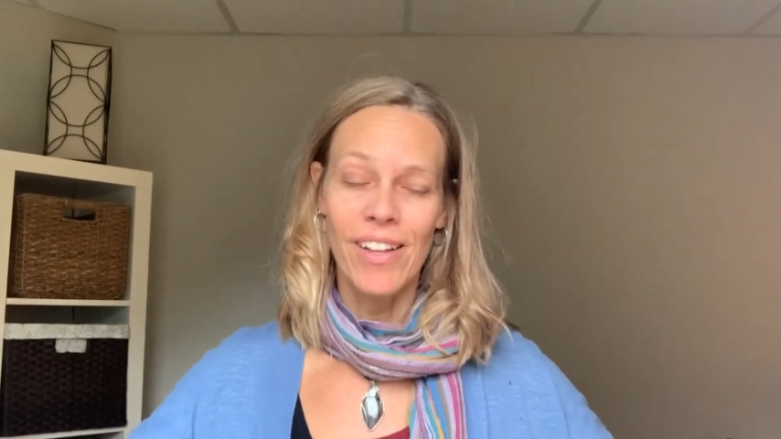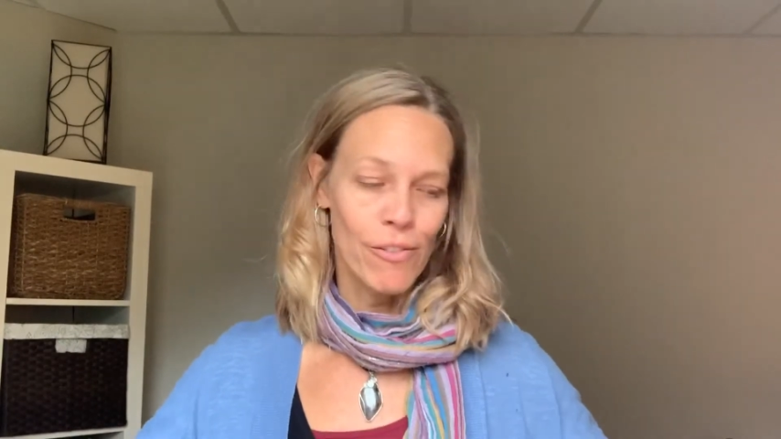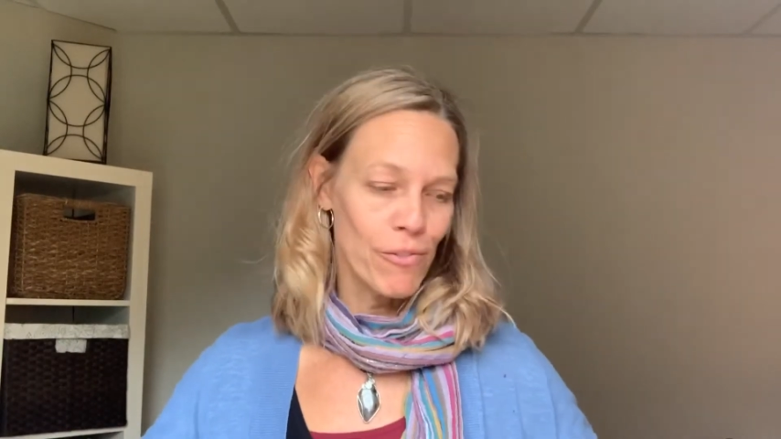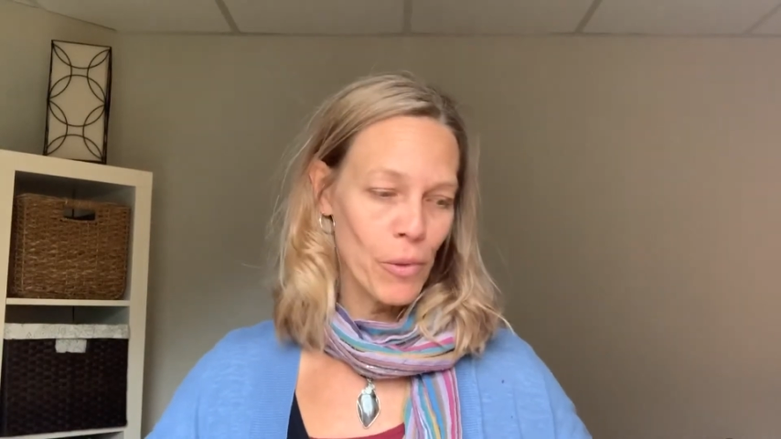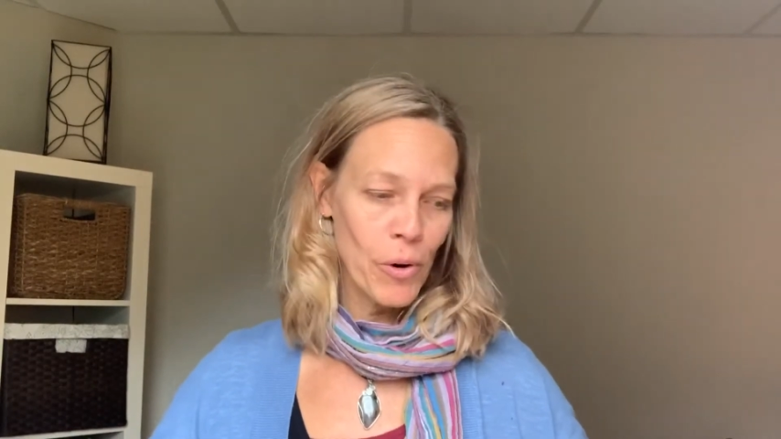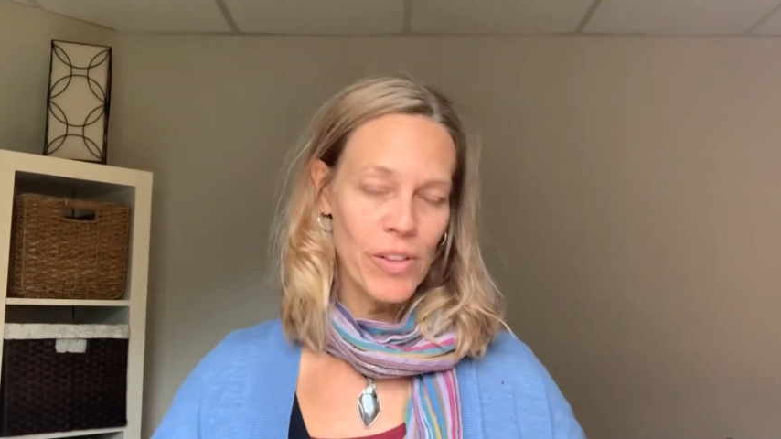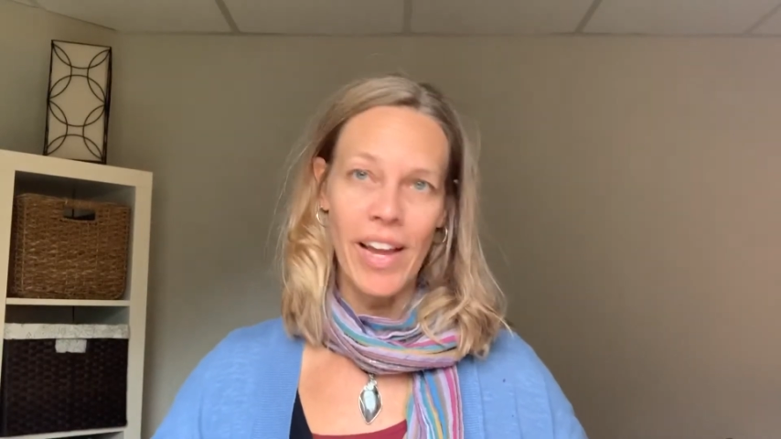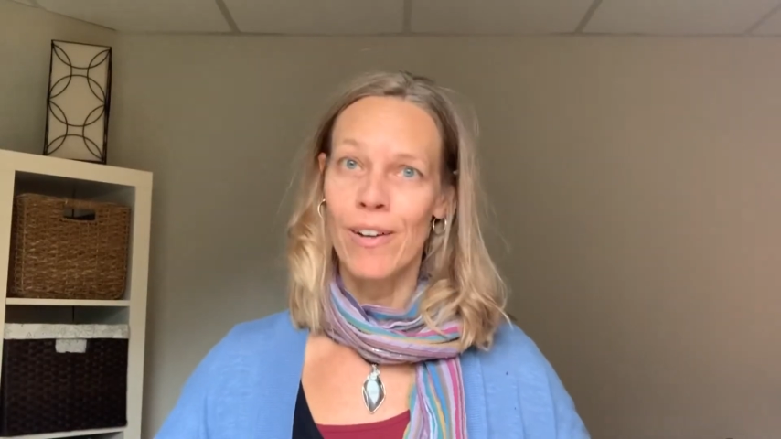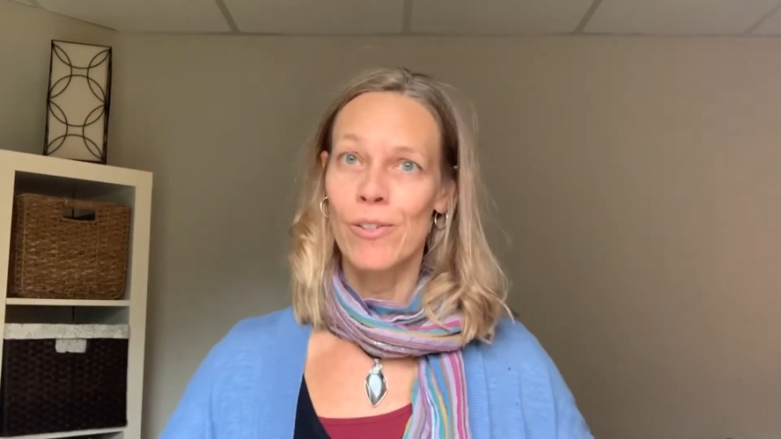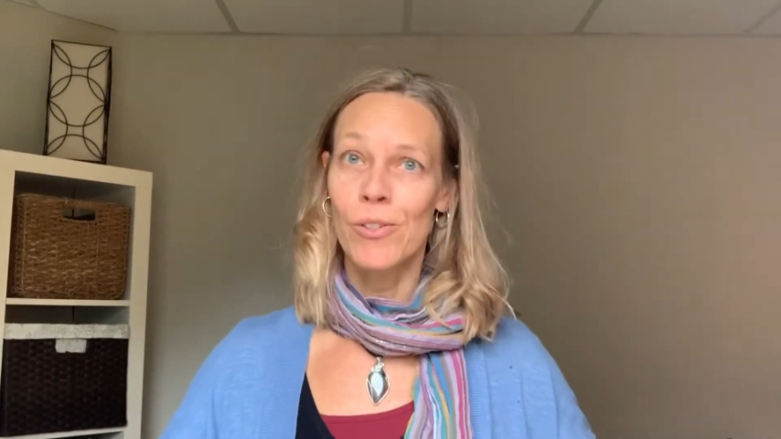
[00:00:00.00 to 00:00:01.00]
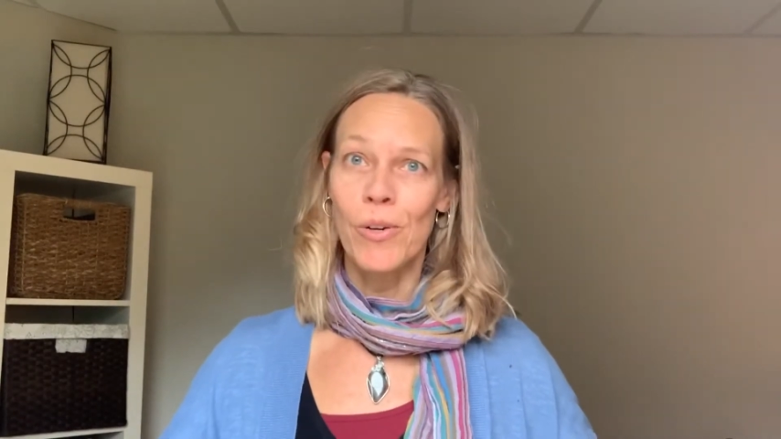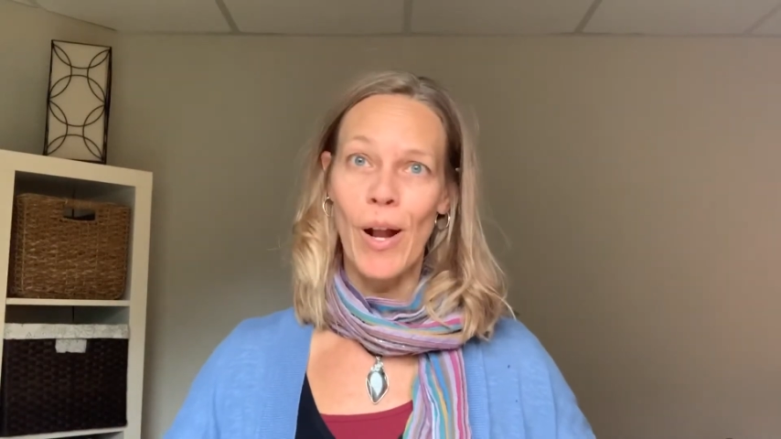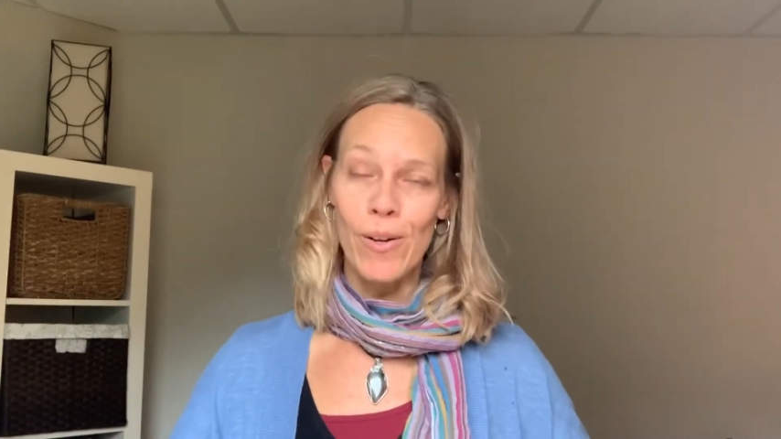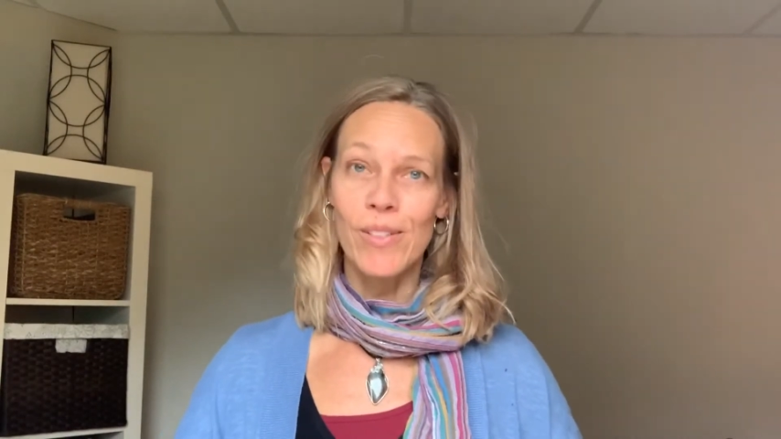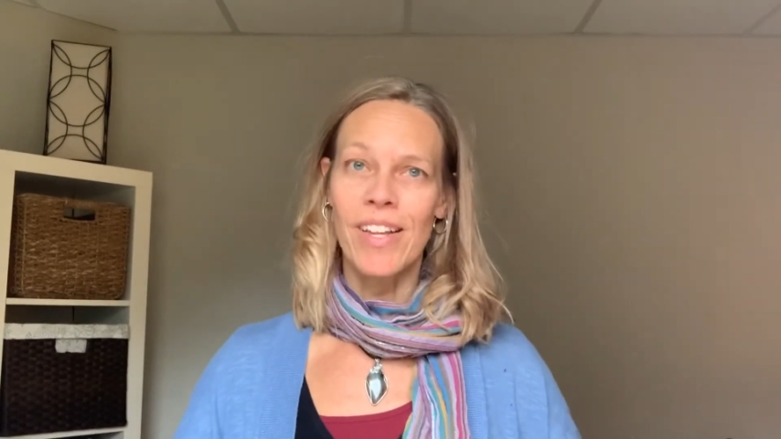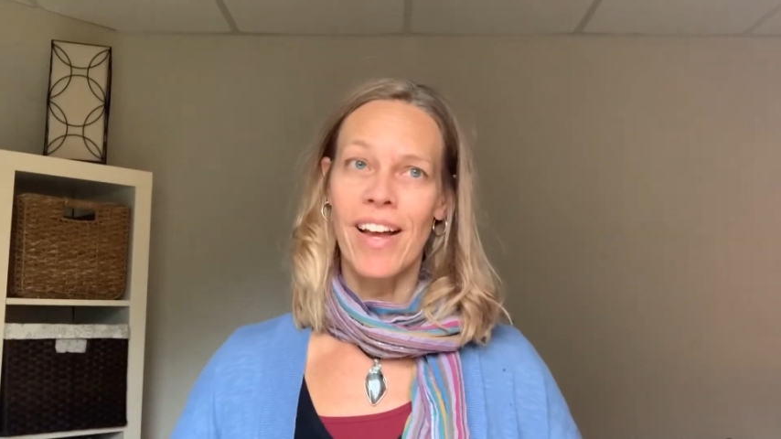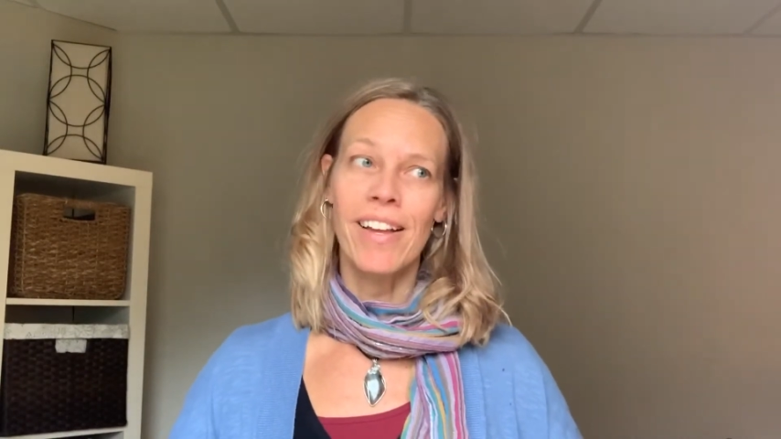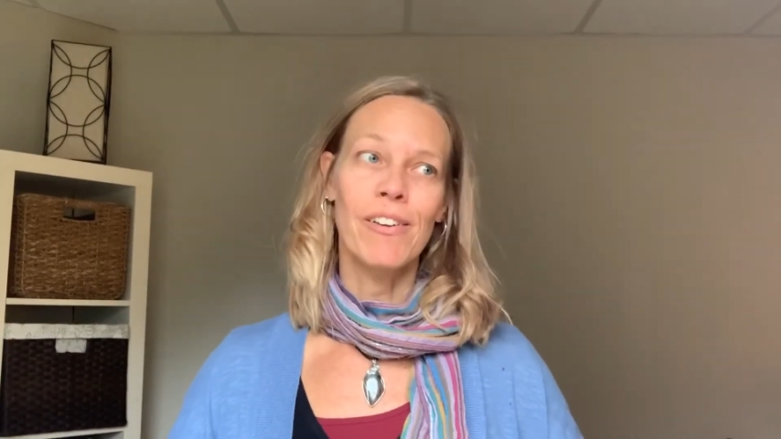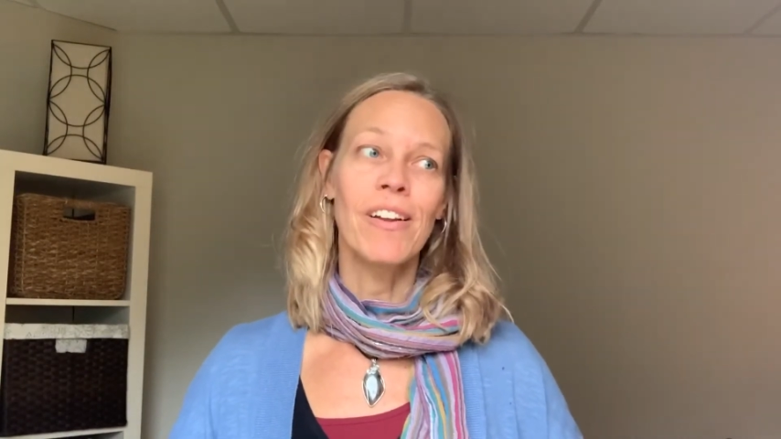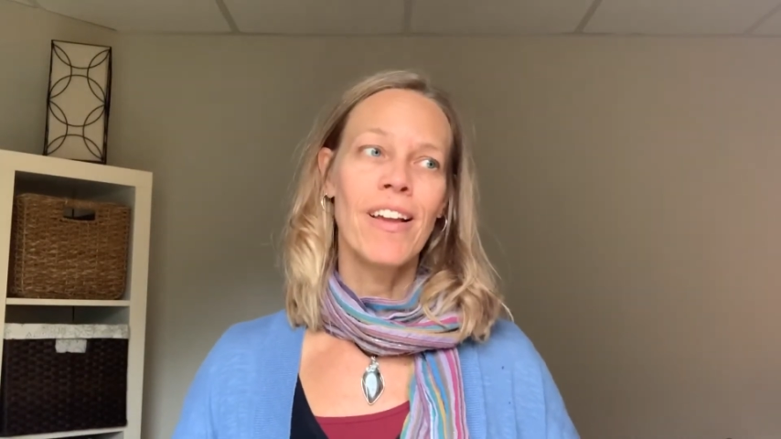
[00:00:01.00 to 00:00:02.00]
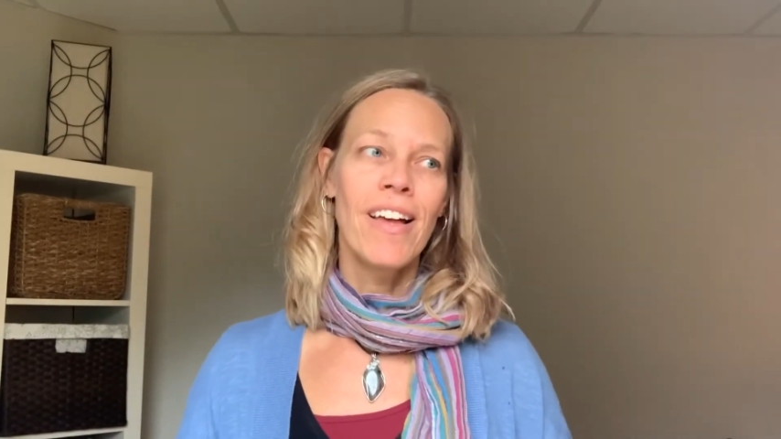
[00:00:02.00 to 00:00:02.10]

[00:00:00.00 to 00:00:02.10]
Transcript: on the floor in the house or outside, or